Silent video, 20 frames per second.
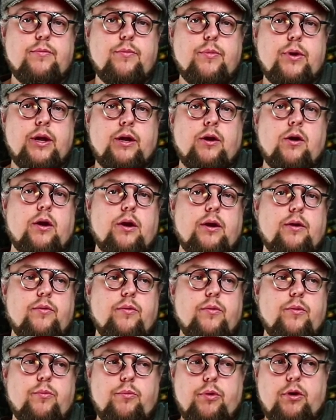when I got it,
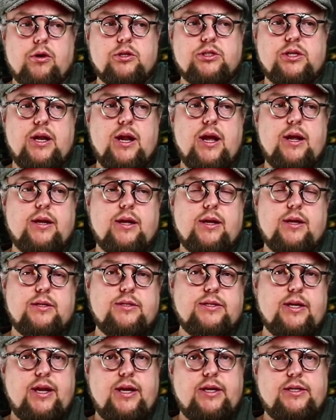because it had a
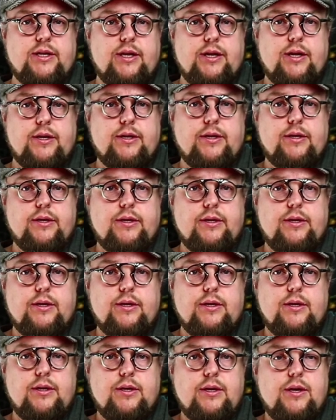1080 in it.
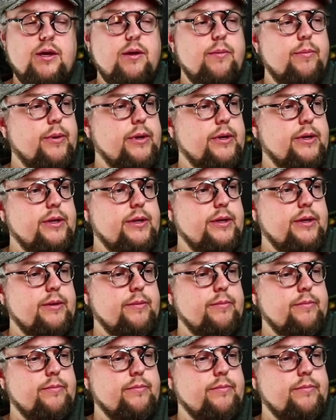But
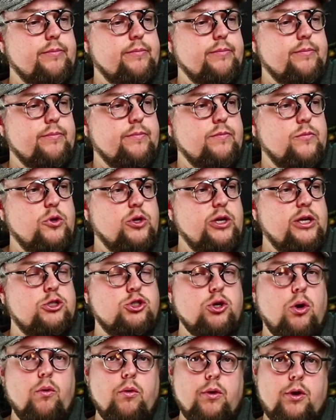you need
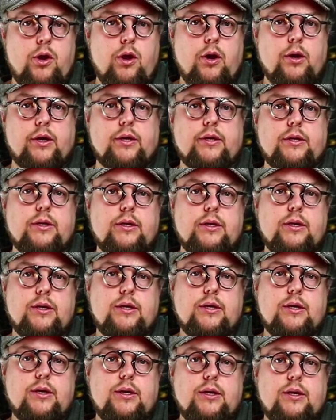to overclock it
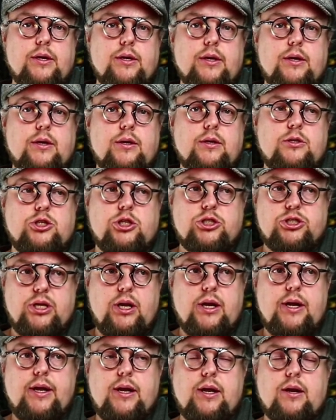just a
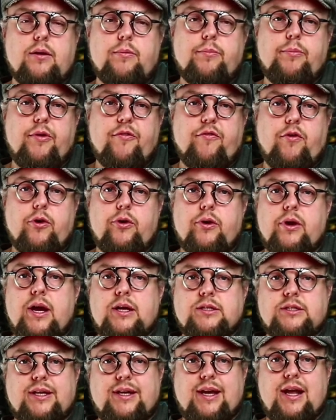little before you
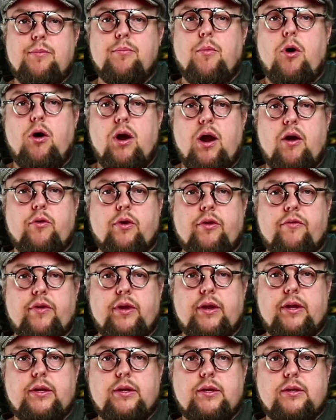actually get more out of
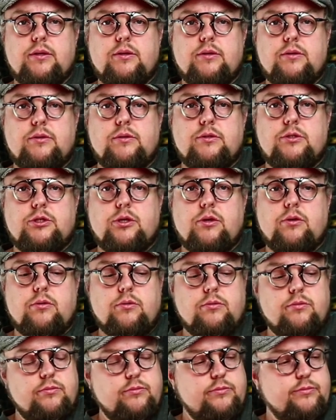it. So
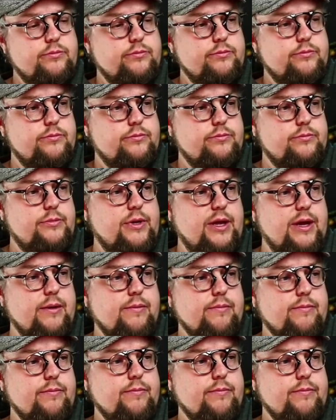yeah.